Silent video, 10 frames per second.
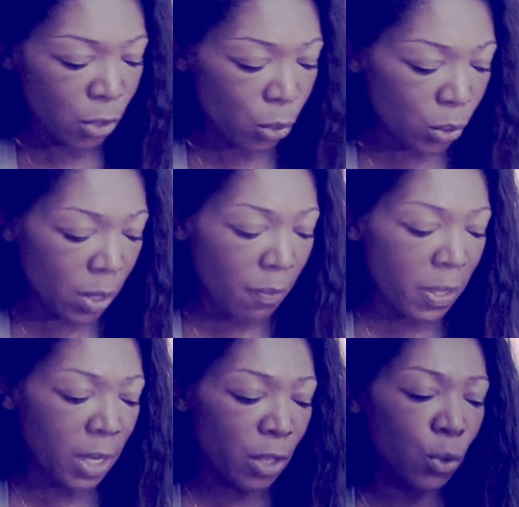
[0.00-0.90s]
So
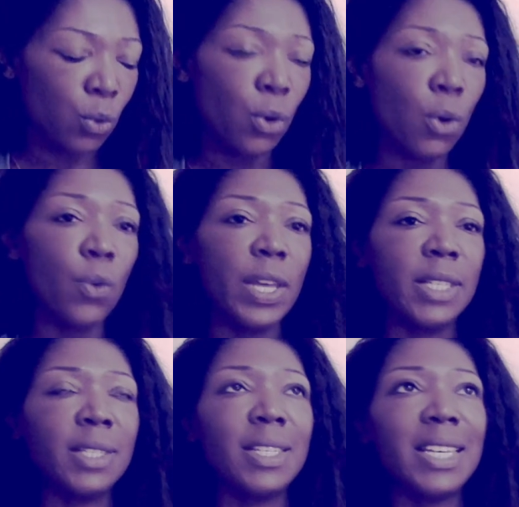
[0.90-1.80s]
something in you know that
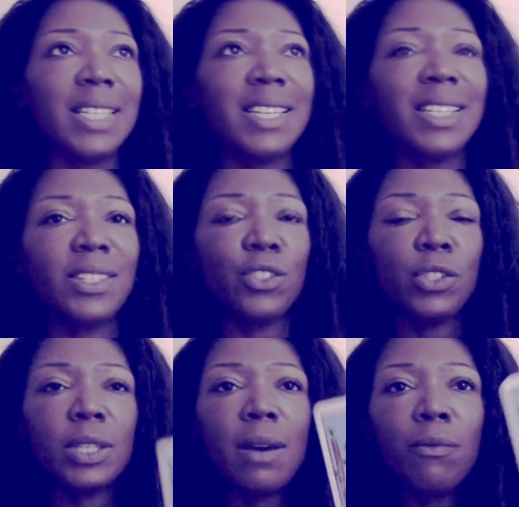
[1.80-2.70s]
it doesn't
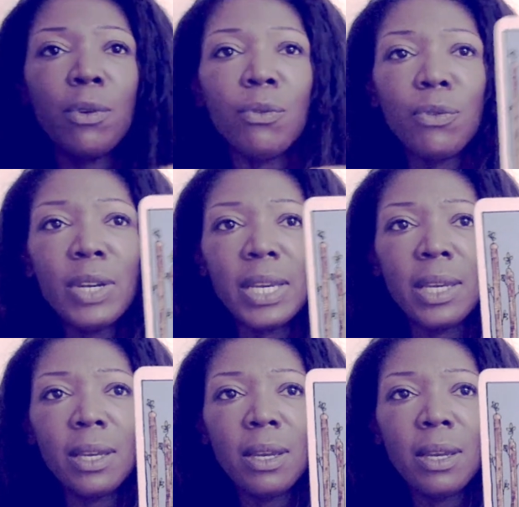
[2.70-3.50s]
just come for free.